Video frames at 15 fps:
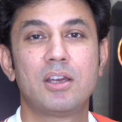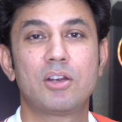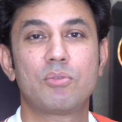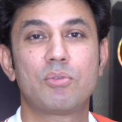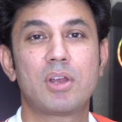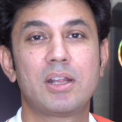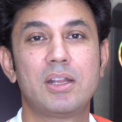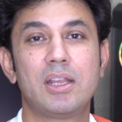
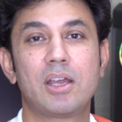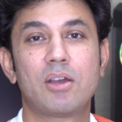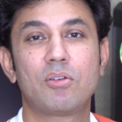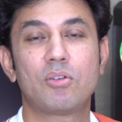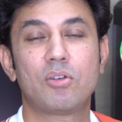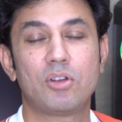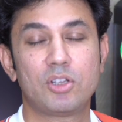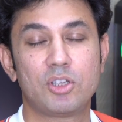rundown
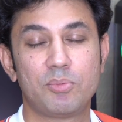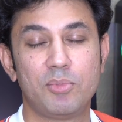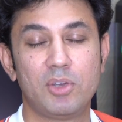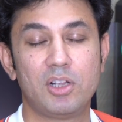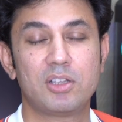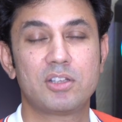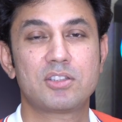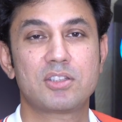on the
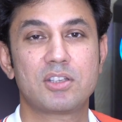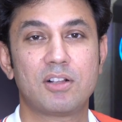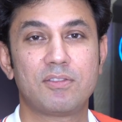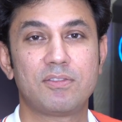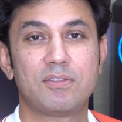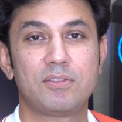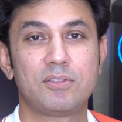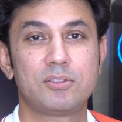build
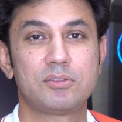itself.